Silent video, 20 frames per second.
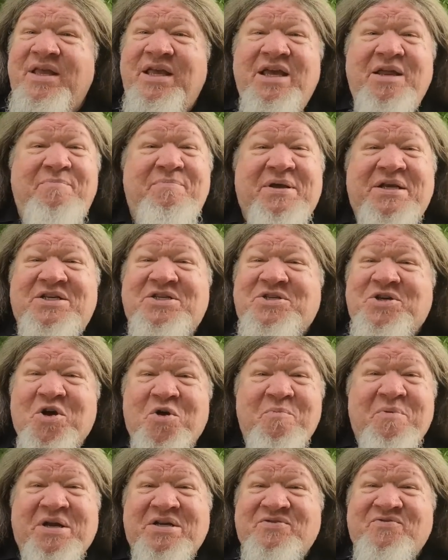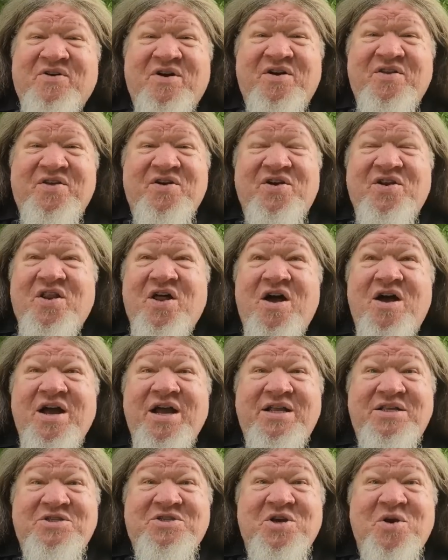you'd be so much further
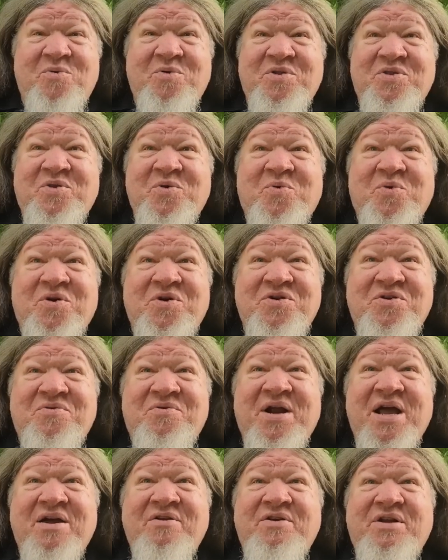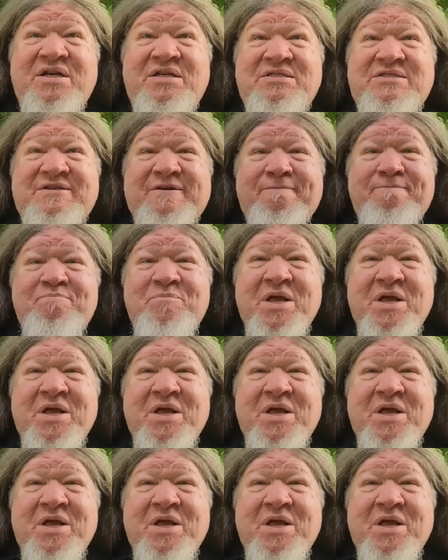along, and so would the world around us.